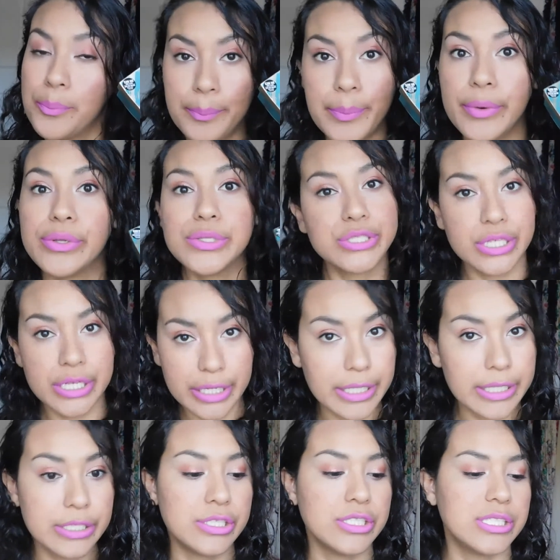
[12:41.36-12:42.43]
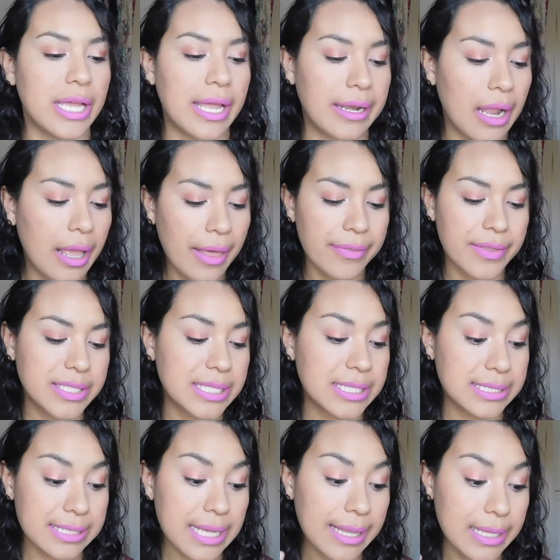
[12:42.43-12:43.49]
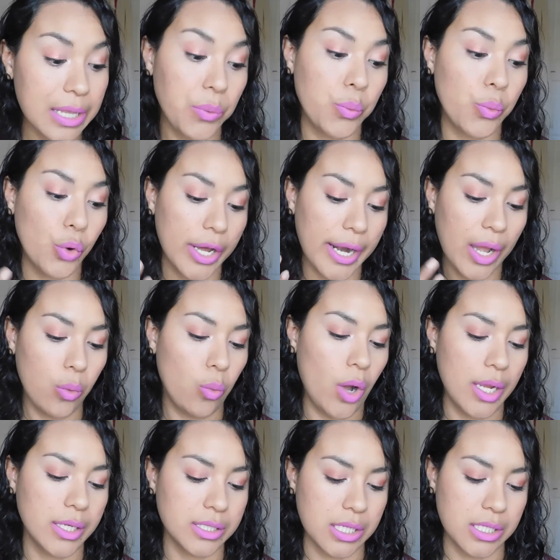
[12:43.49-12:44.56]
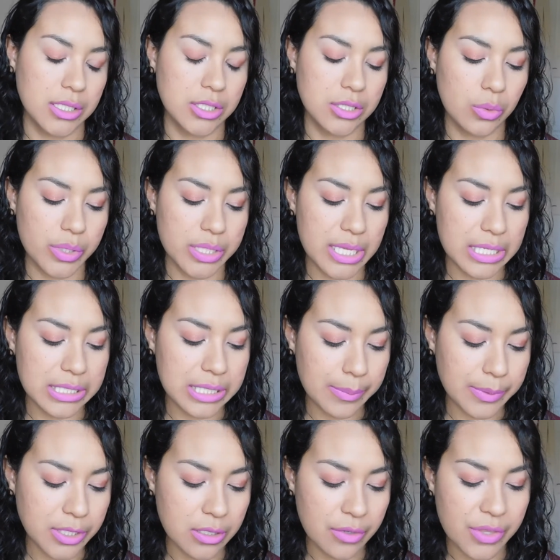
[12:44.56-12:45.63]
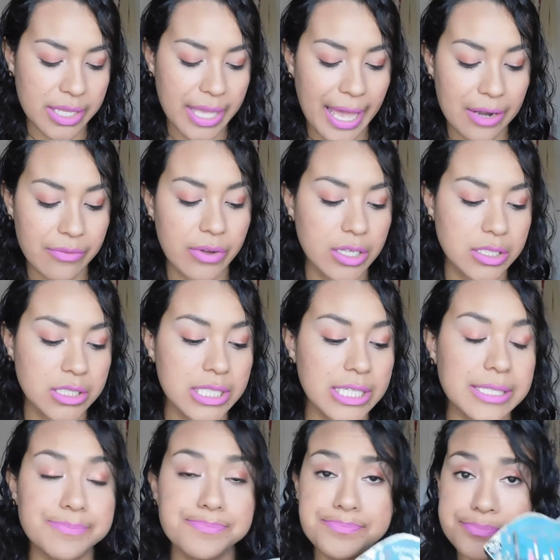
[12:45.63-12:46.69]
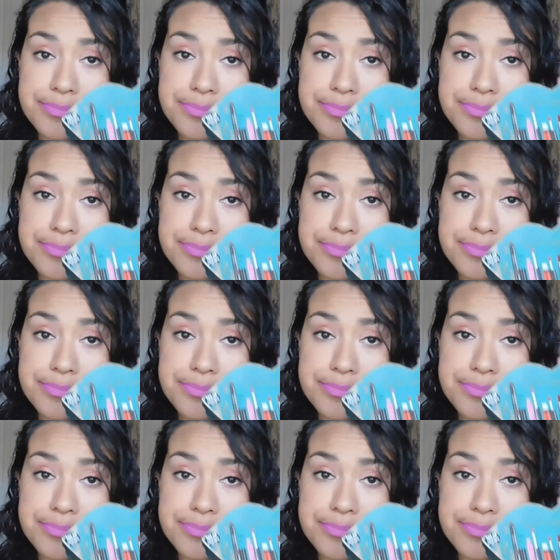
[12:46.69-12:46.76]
bold colors and this is exactly what I wanted. So with the exception of the Kat Von D,